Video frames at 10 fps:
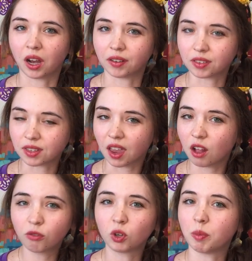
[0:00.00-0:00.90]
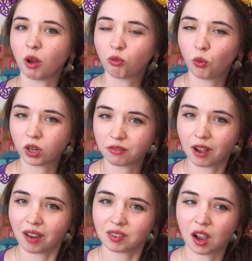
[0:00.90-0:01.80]
on sale for about
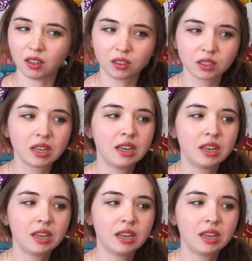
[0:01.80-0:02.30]
$45,